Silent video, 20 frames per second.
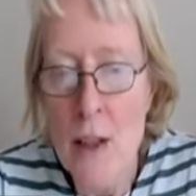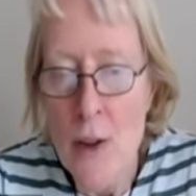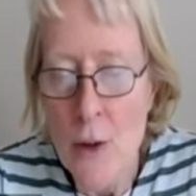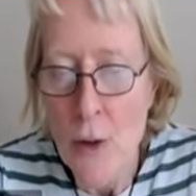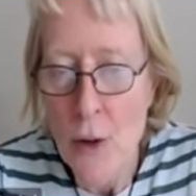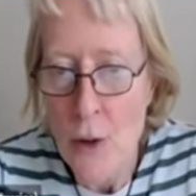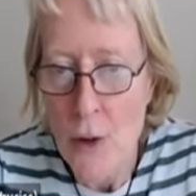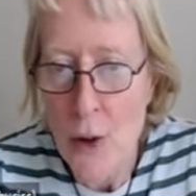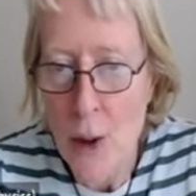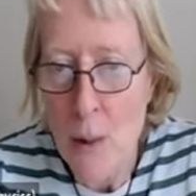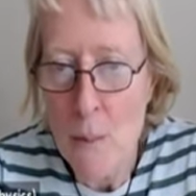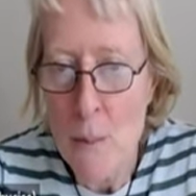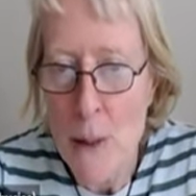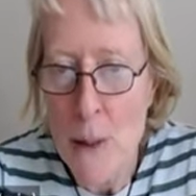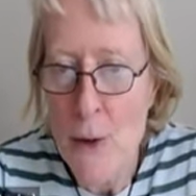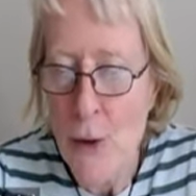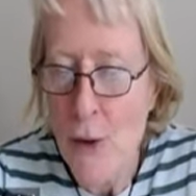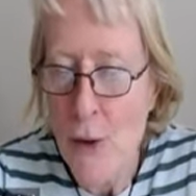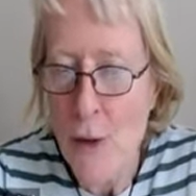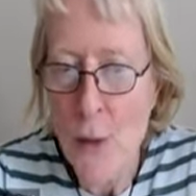So some
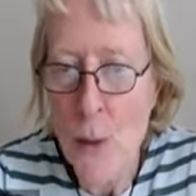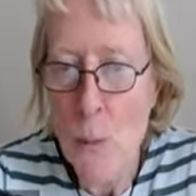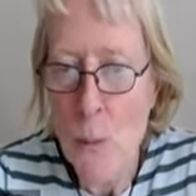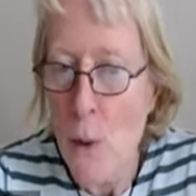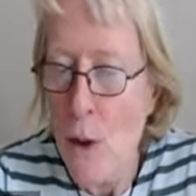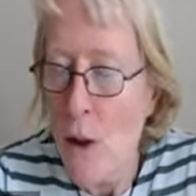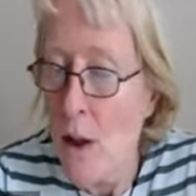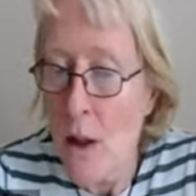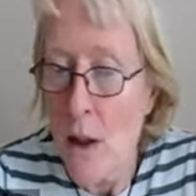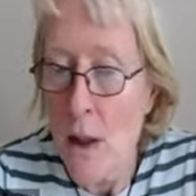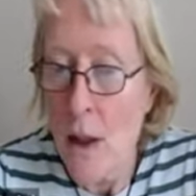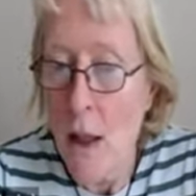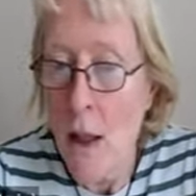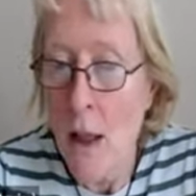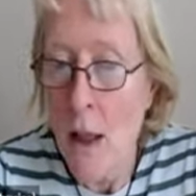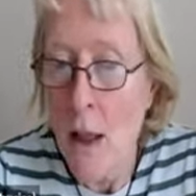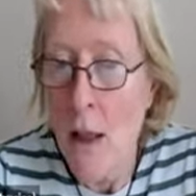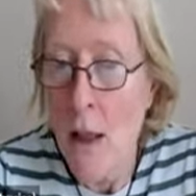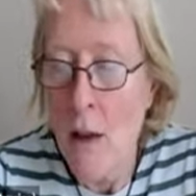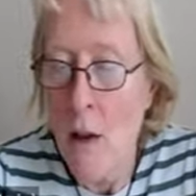pieces of the work
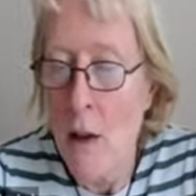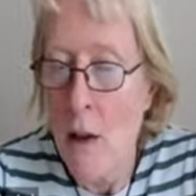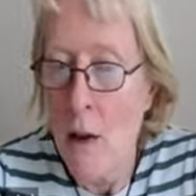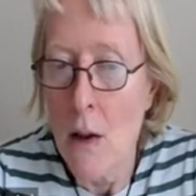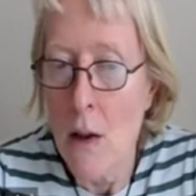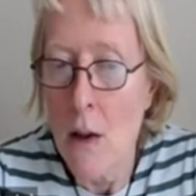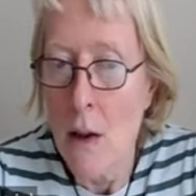are